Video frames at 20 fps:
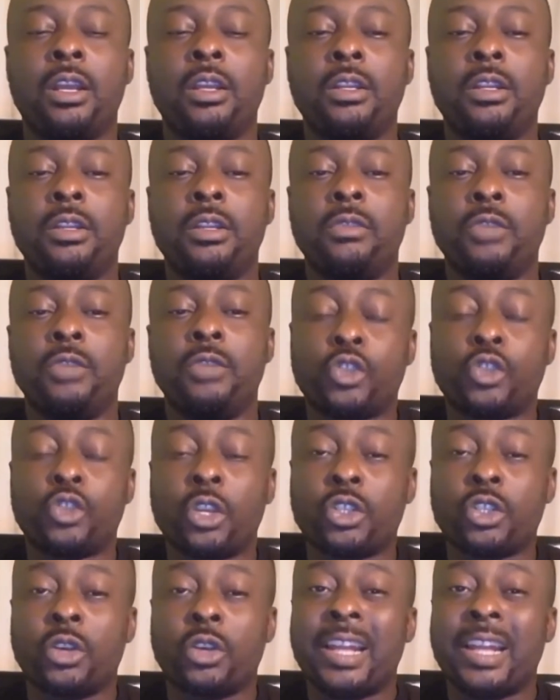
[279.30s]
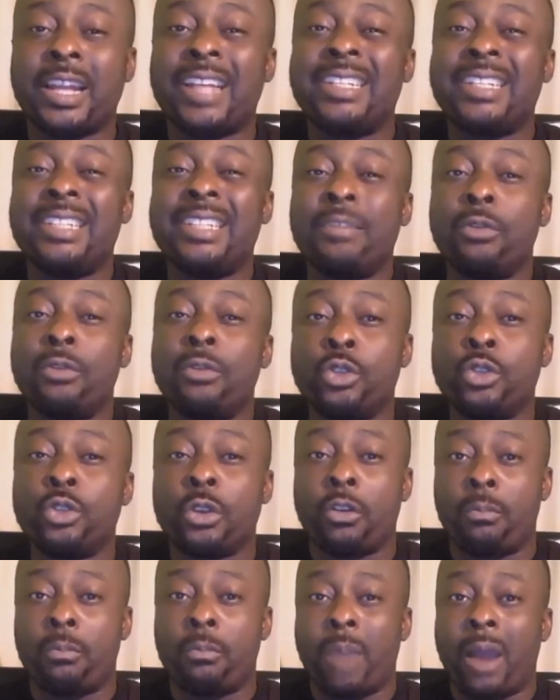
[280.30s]
restructuring and devolution
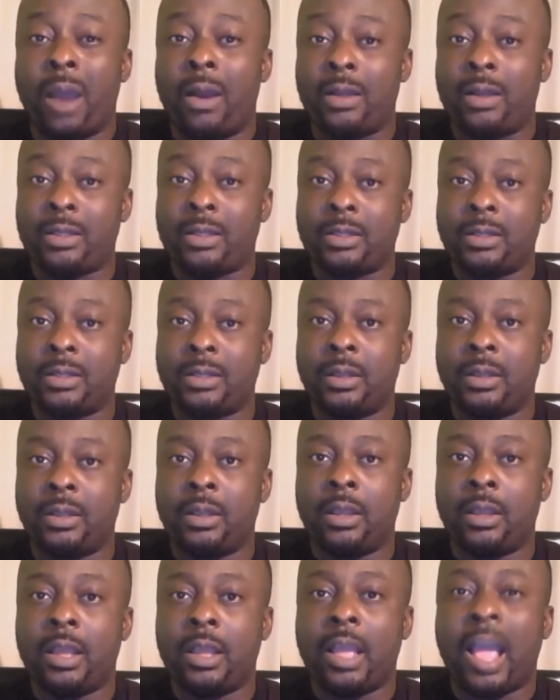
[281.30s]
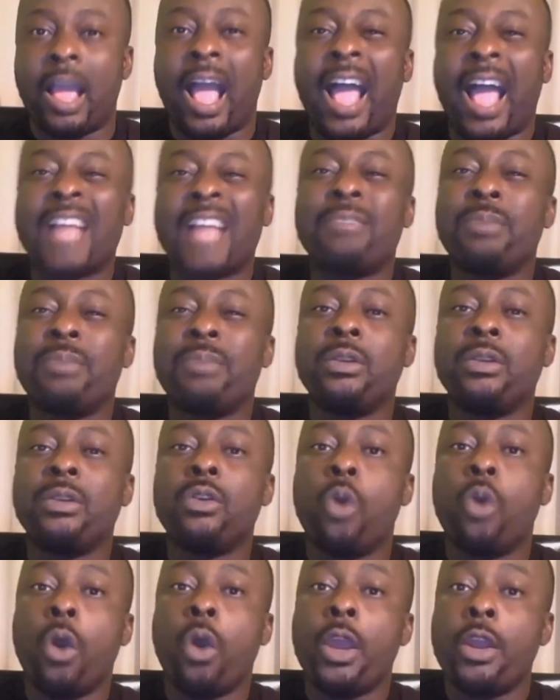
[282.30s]
of powers had been
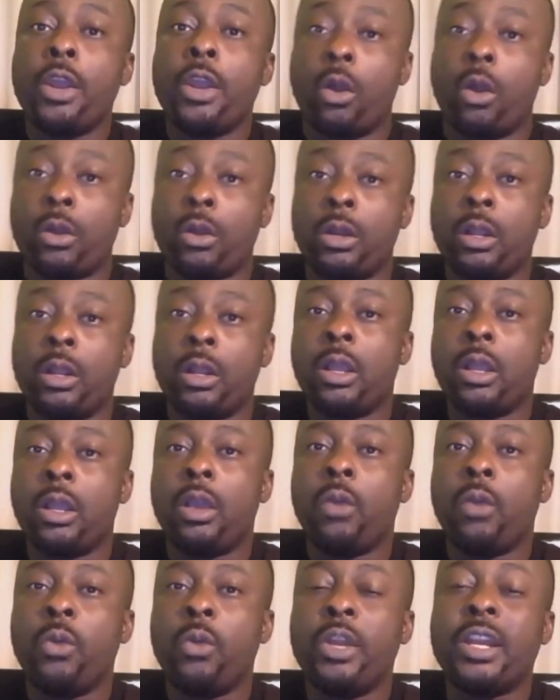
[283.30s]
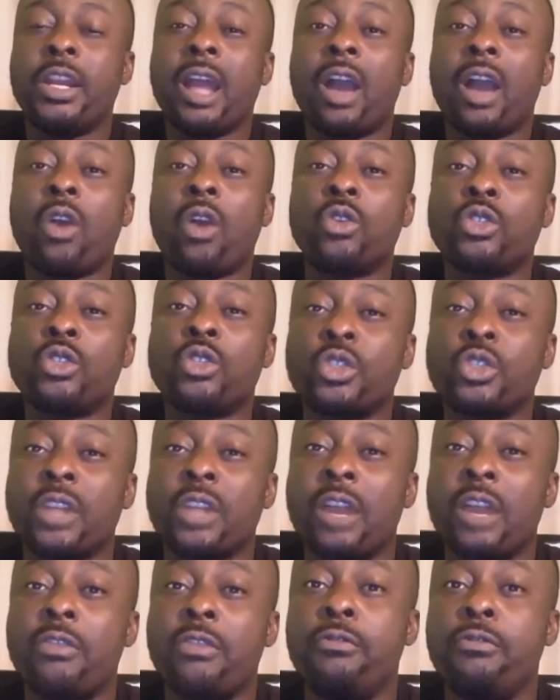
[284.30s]
going on within our constitutional
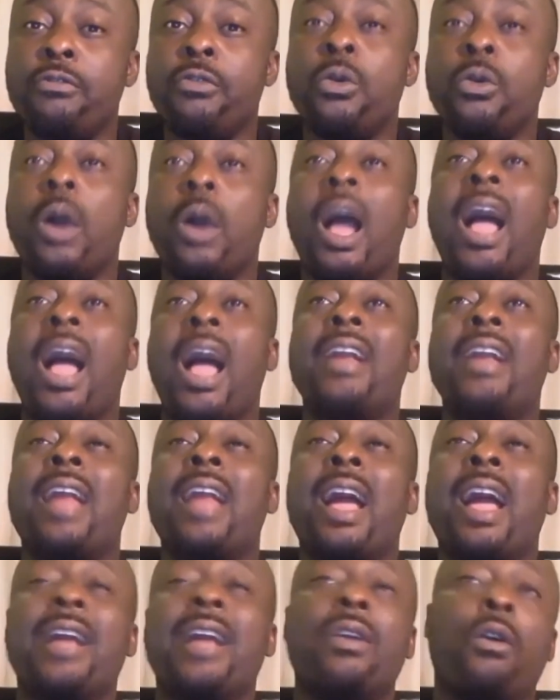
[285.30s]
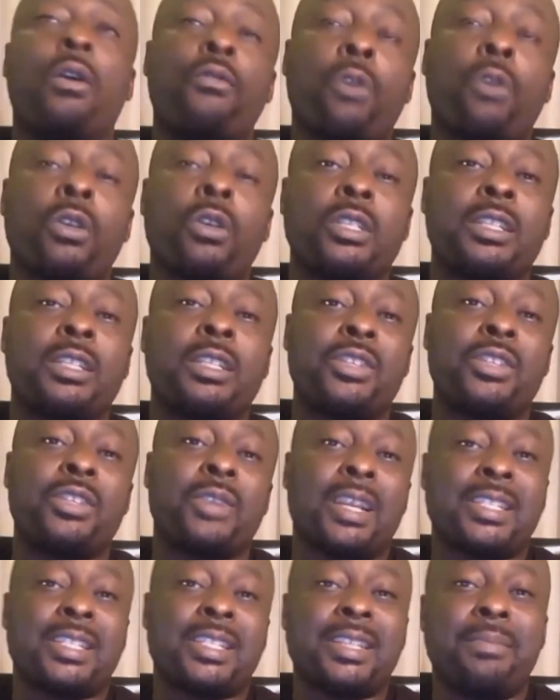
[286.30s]
review, and of course the National
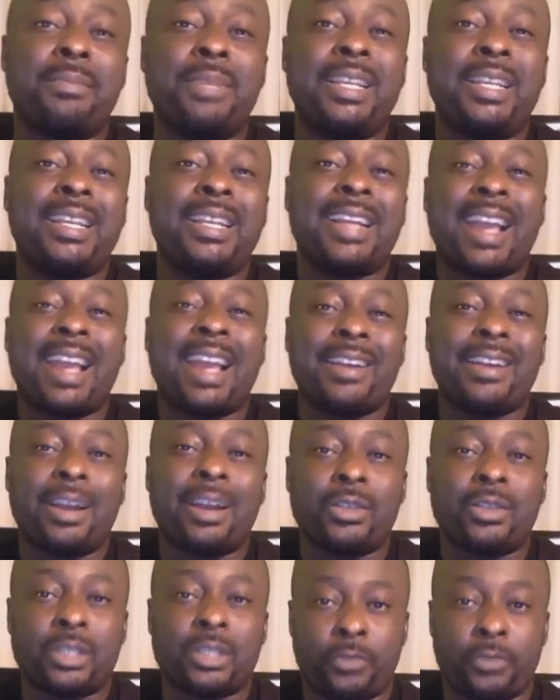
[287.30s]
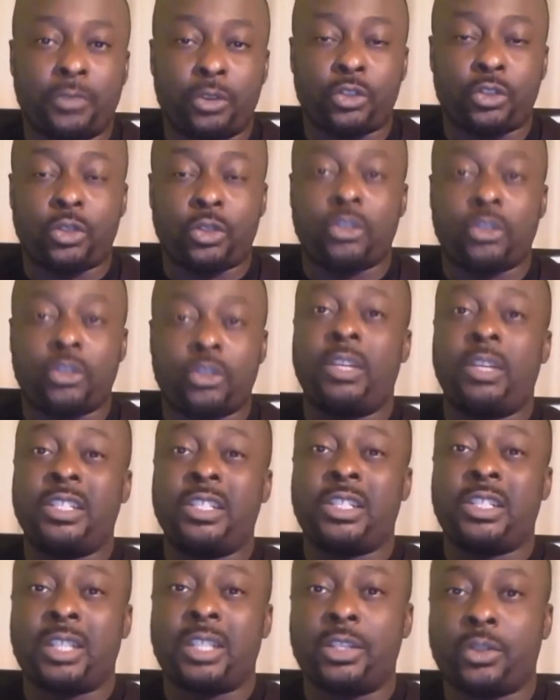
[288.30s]
Assembly, in carrying out its functions of
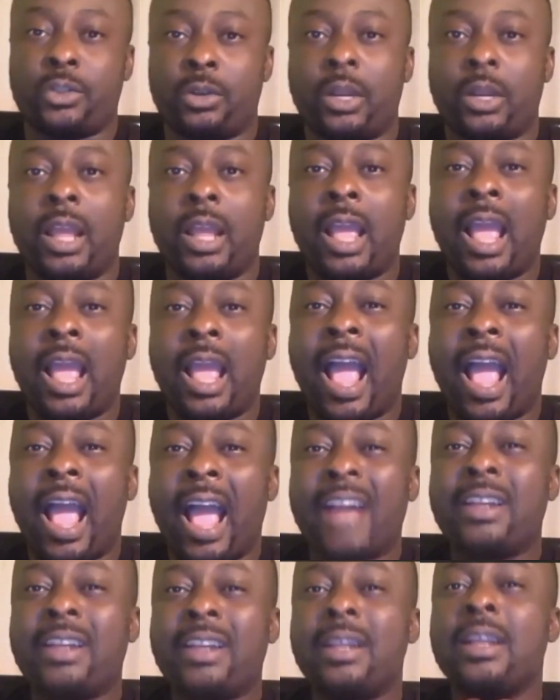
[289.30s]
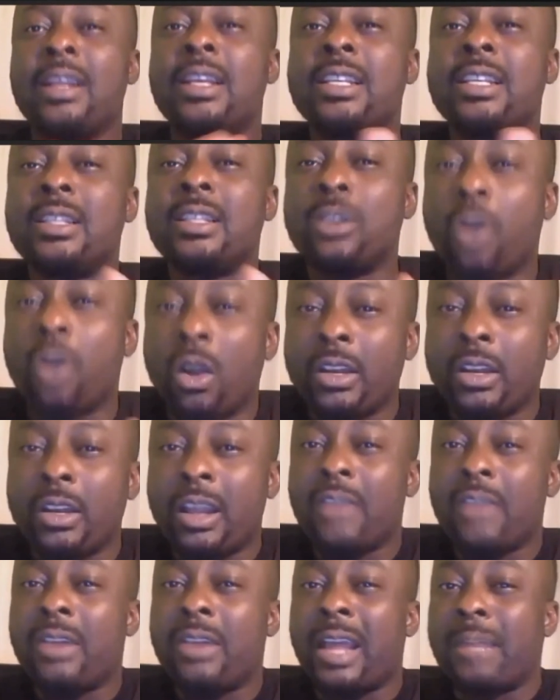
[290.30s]
legislation, had gone
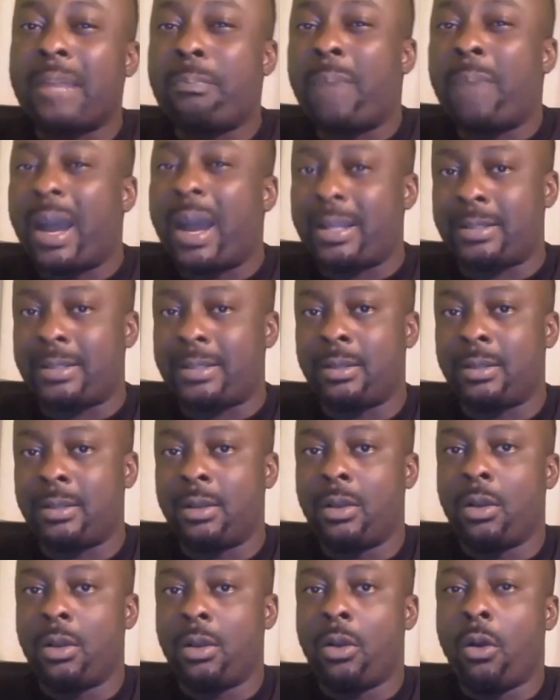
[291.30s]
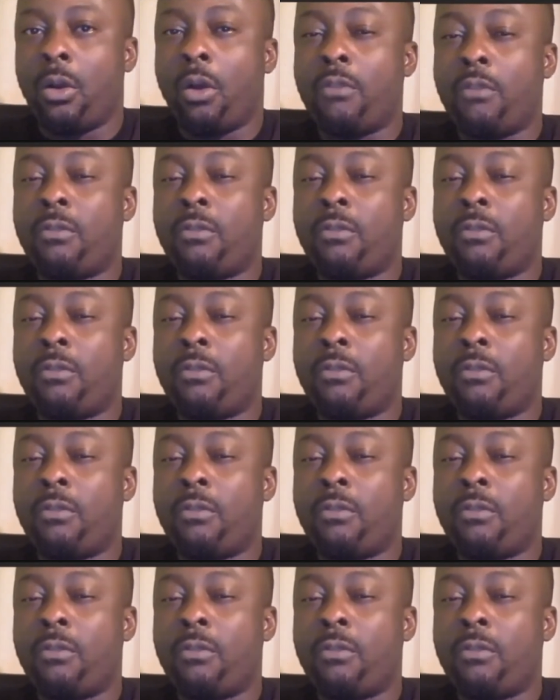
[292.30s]
down that path of